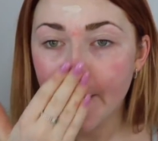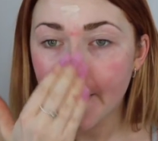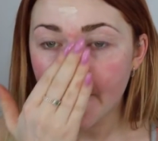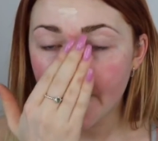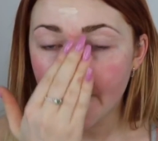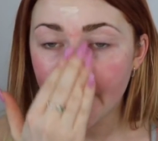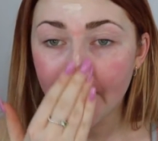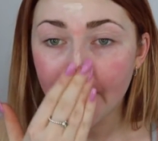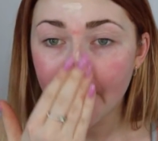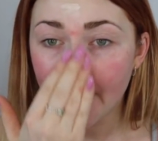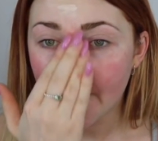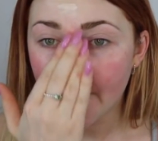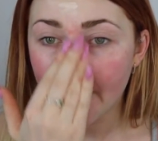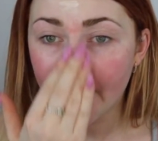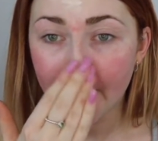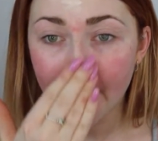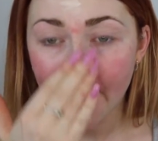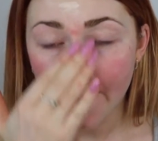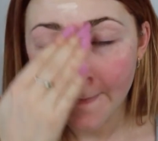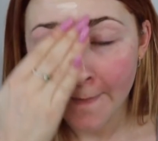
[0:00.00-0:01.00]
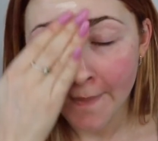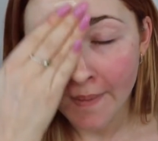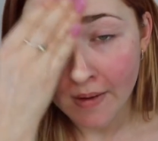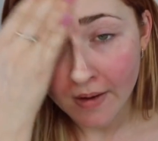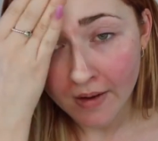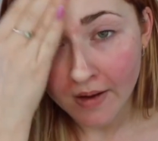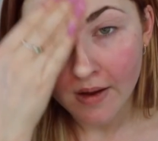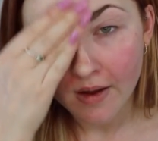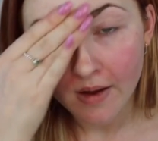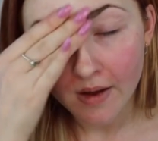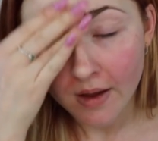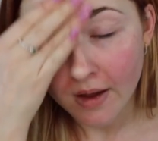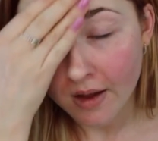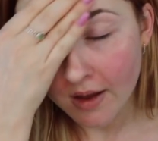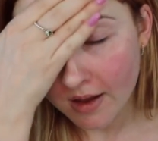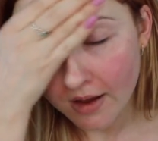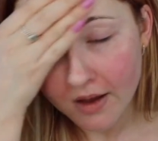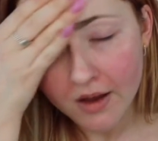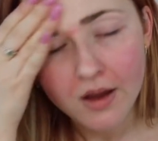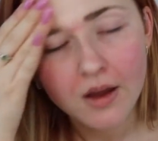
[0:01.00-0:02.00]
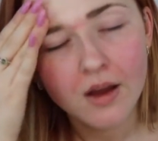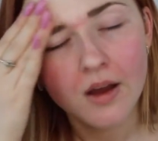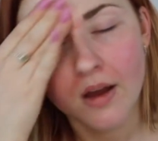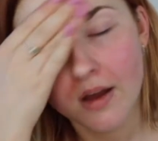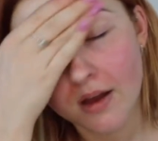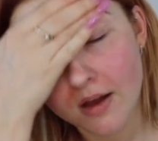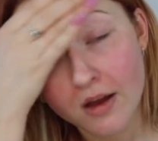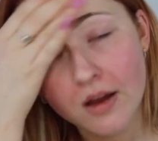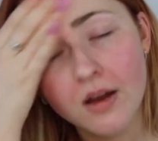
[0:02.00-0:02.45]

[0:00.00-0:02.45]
extra dry lately, so